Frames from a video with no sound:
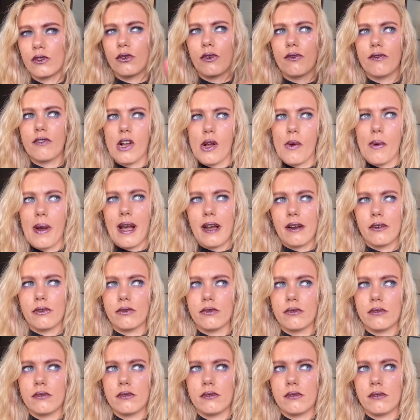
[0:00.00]
of go out,
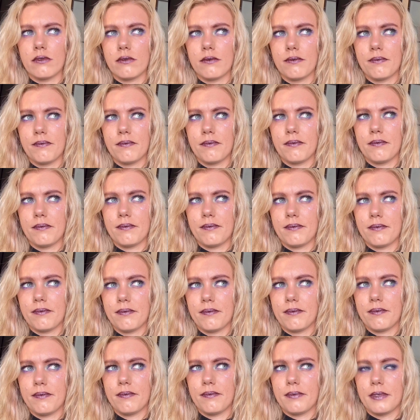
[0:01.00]

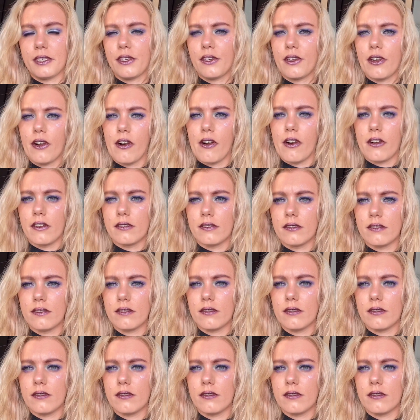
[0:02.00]
but you can't.